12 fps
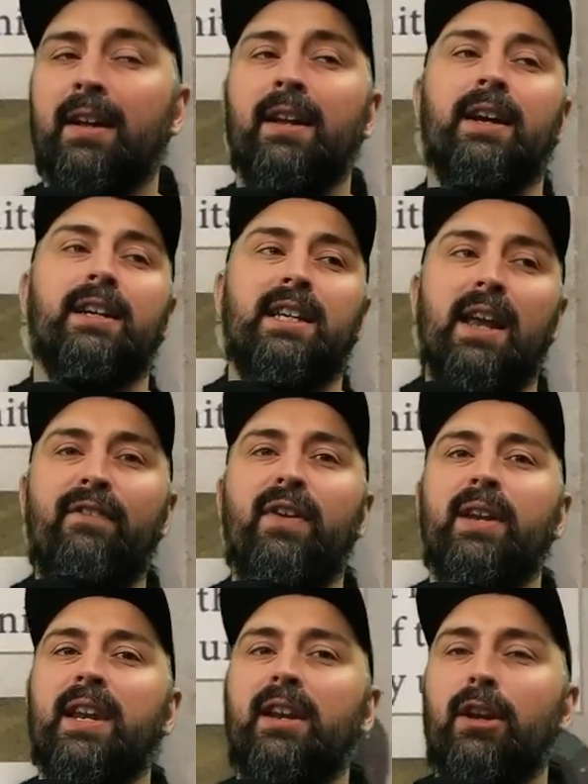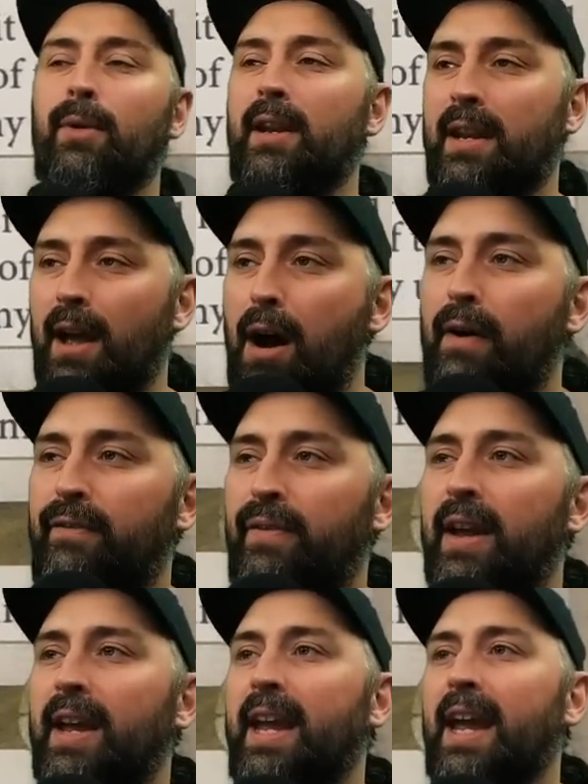as if he didn't do enough,
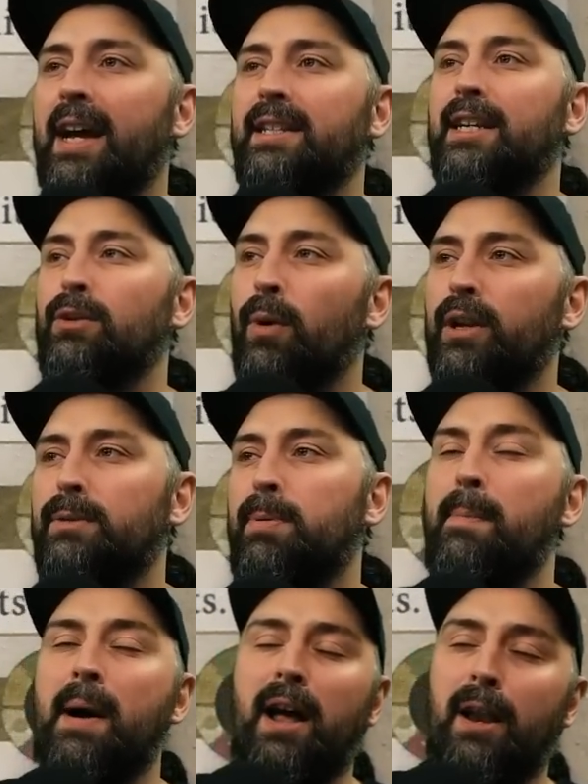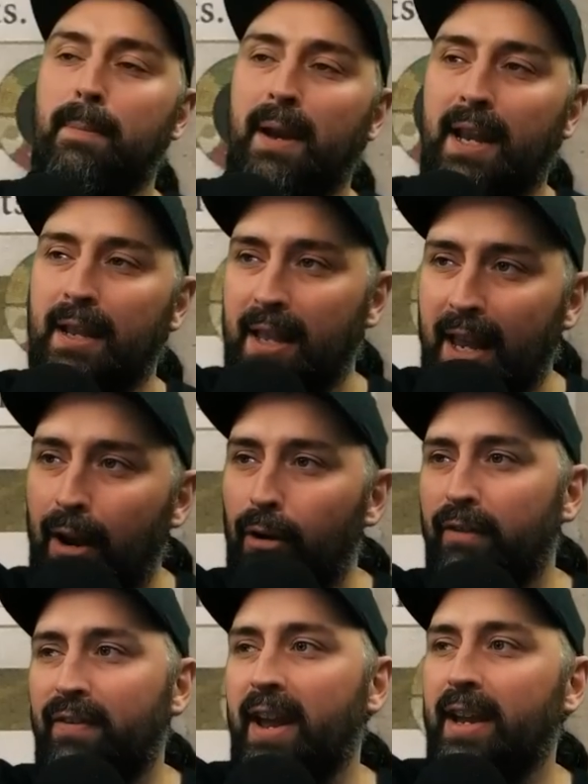he has this once per battle ability in the hero
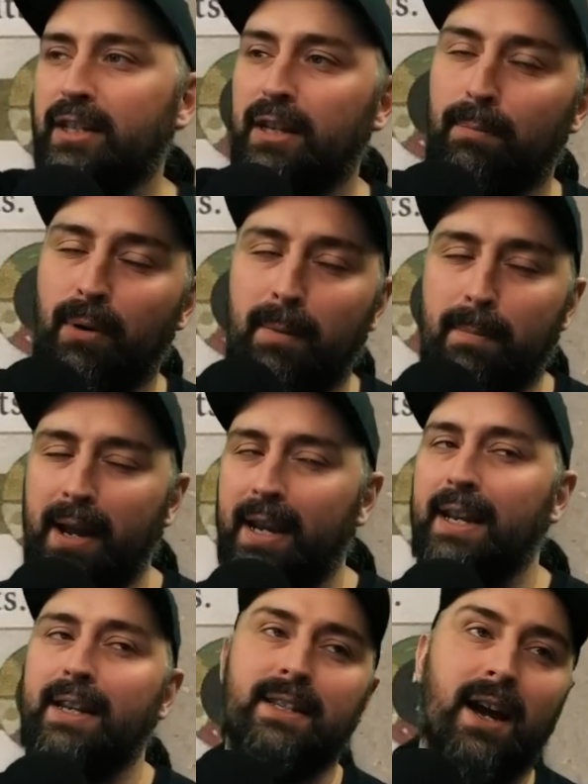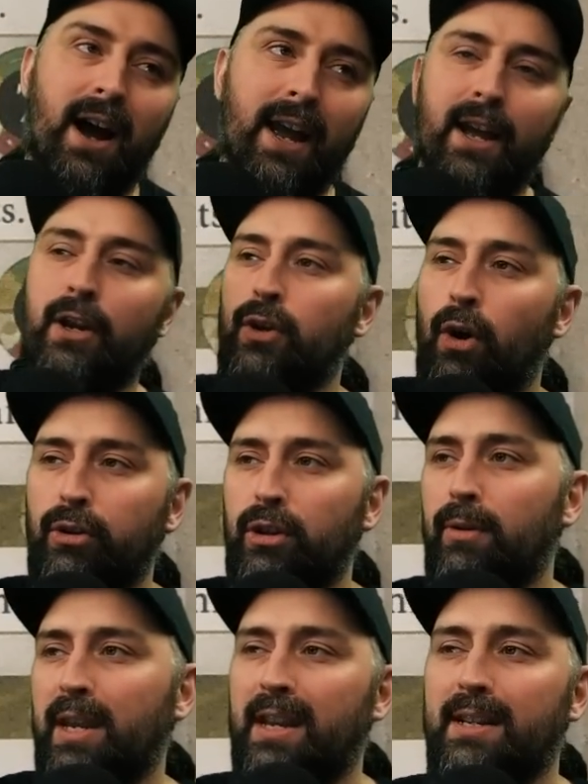phase to bring back an entire
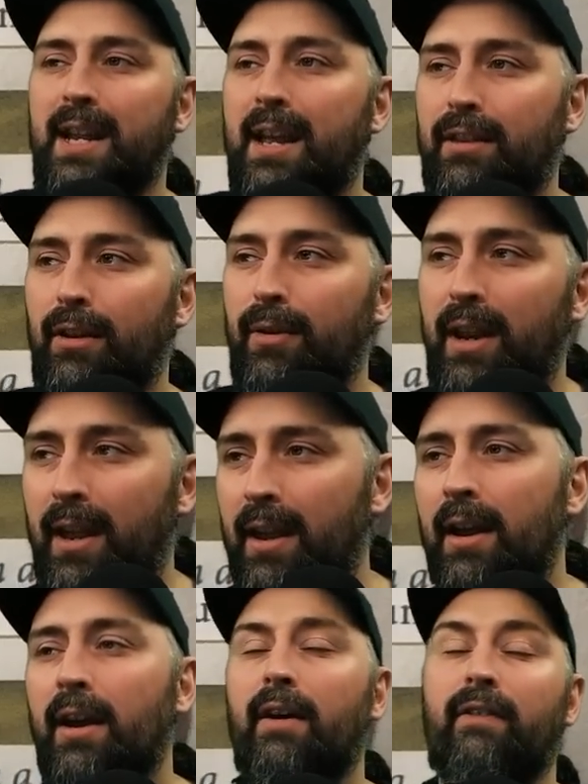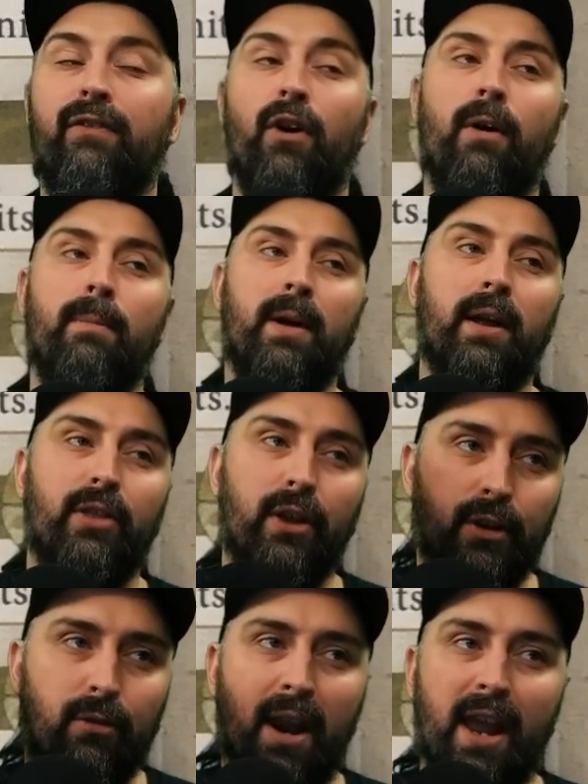non-unique death unit from the
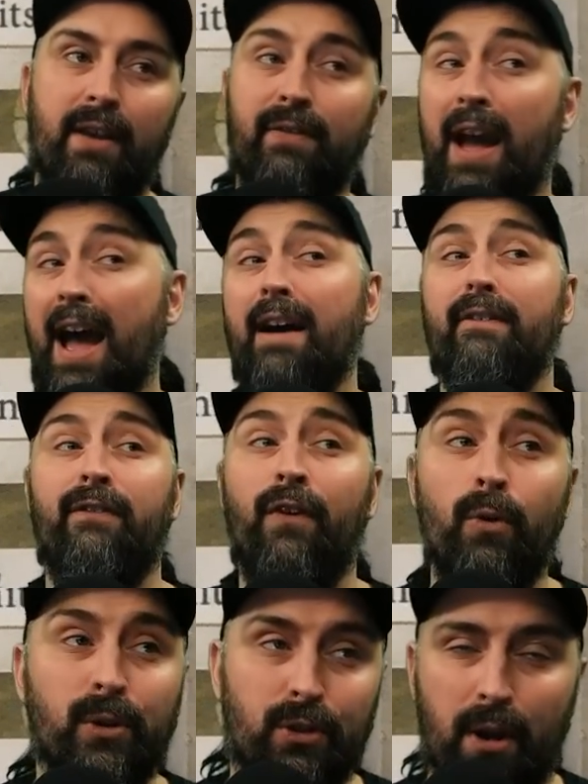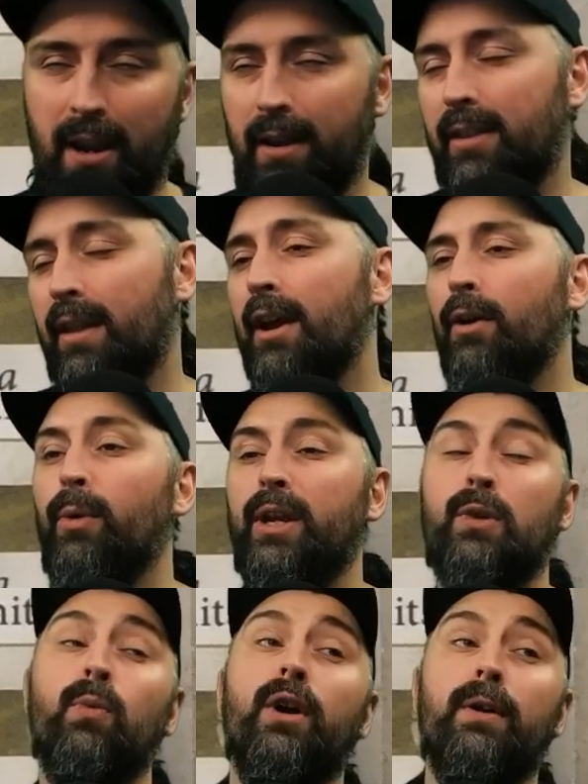grave at full strength, which
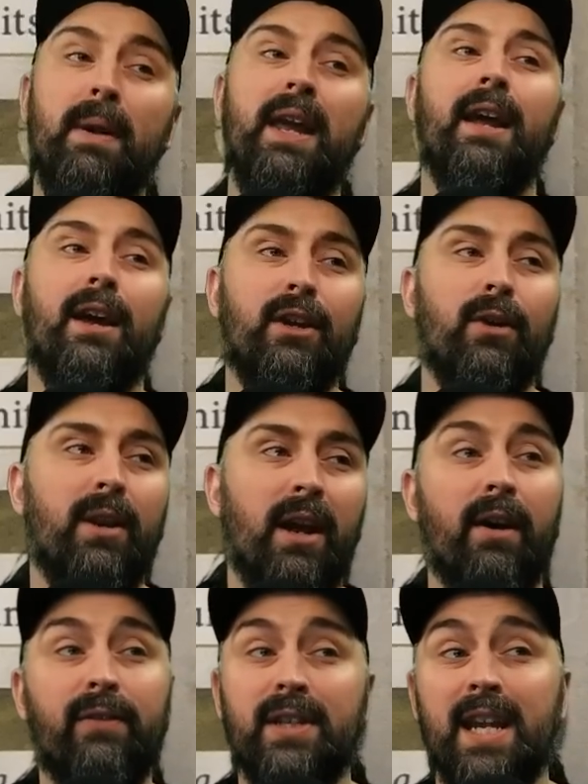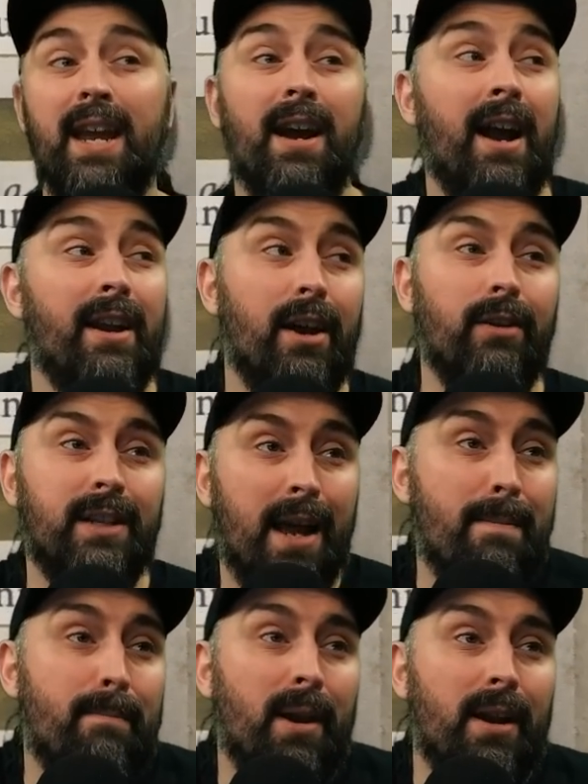would be a unit of, say, I don't know, 10
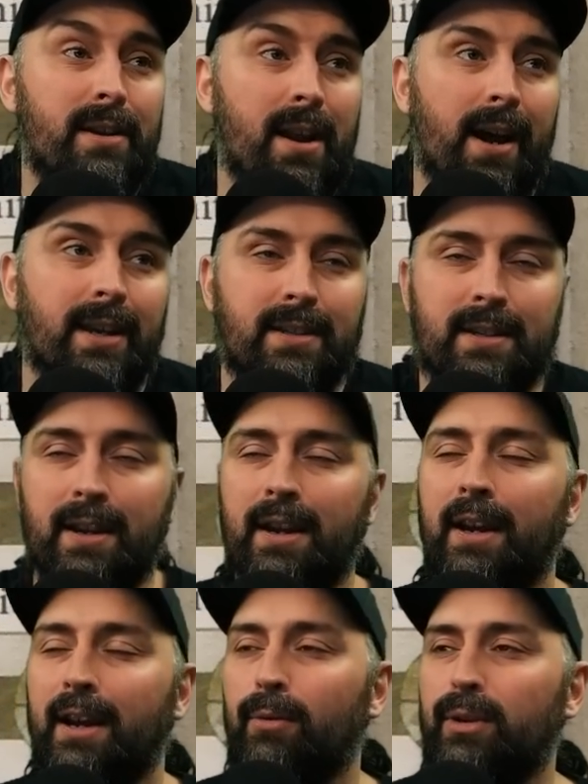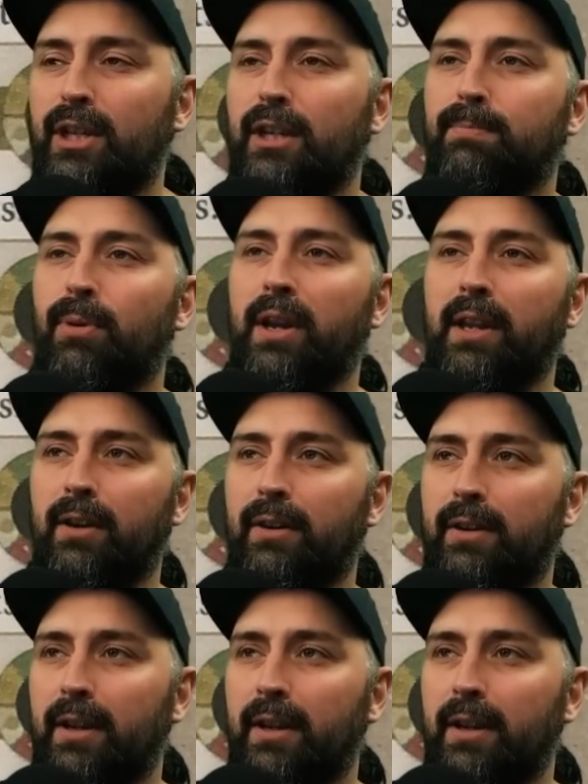Blood Knights, which is pretty good.